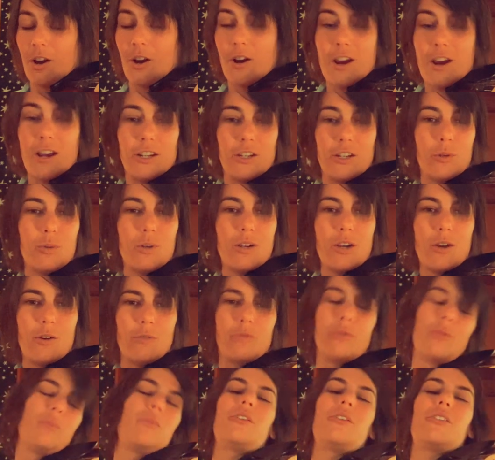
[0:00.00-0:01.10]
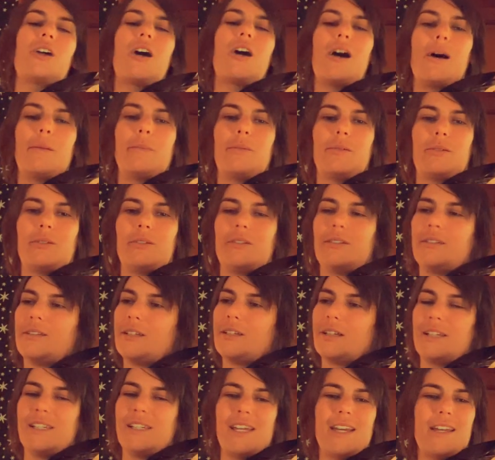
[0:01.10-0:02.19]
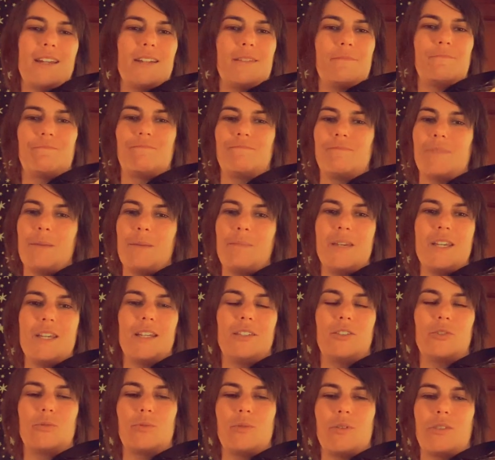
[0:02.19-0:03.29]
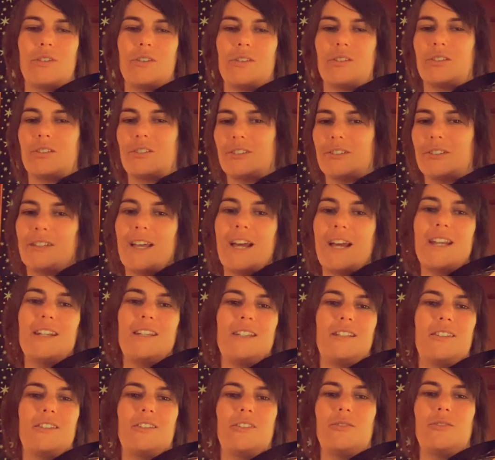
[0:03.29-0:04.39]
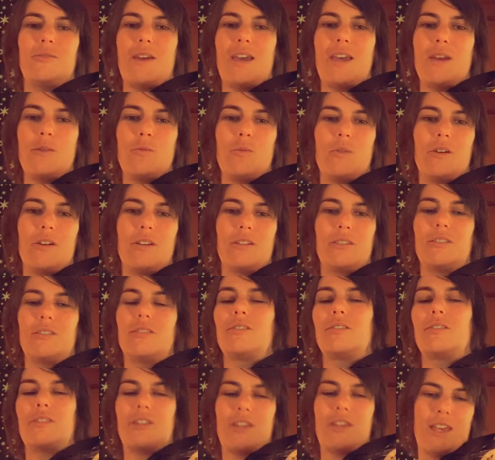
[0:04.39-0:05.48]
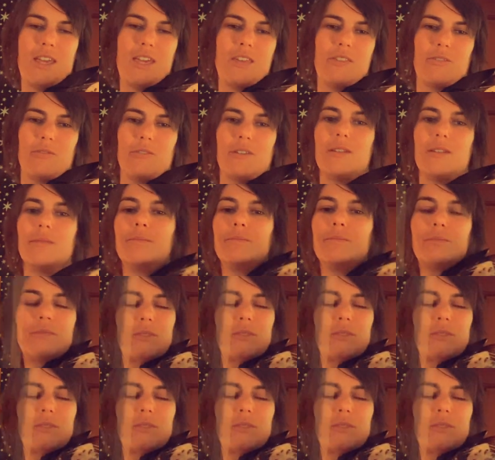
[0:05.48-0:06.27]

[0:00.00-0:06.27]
All right, here we go from the top. Again, it begins with a slide into A1 to A3.